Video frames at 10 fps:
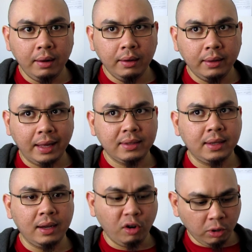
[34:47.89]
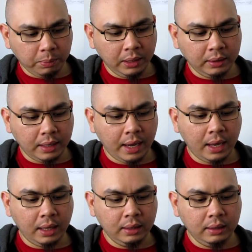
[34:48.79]
that's uh, Corpulent
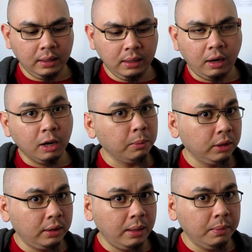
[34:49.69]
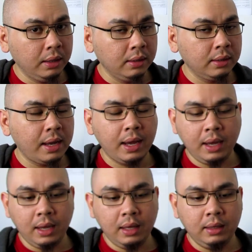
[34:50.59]
and Armored Demons
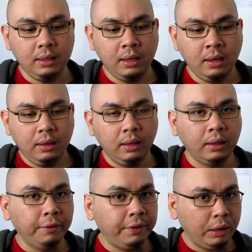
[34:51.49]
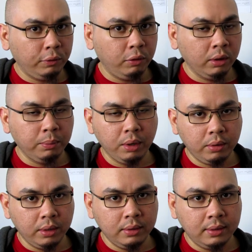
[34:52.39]
and the Devout for the
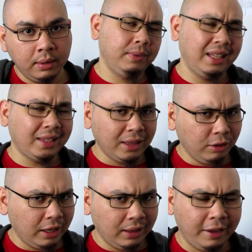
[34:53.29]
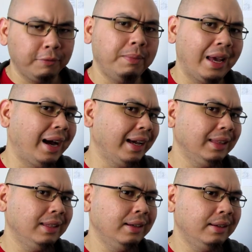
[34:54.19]
Brokers, they tend to get left
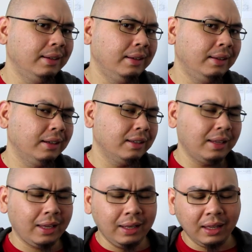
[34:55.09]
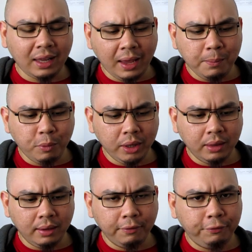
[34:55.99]
behind. Because, like in a game
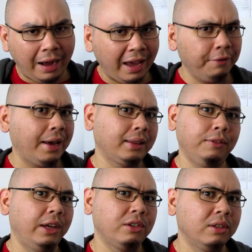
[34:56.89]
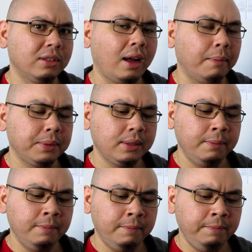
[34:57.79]
with 5 activation stops,
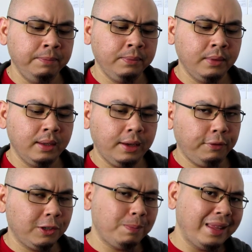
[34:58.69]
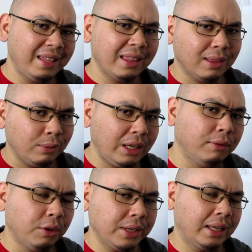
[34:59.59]
if you're spending 3 of
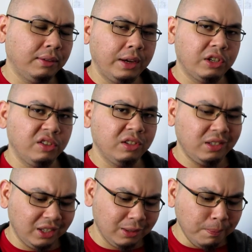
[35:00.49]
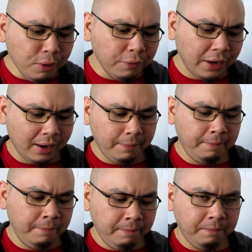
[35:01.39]
those activations just moving up,
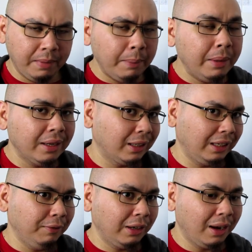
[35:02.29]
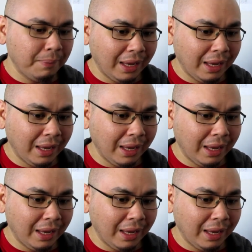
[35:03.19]
maybe not even coming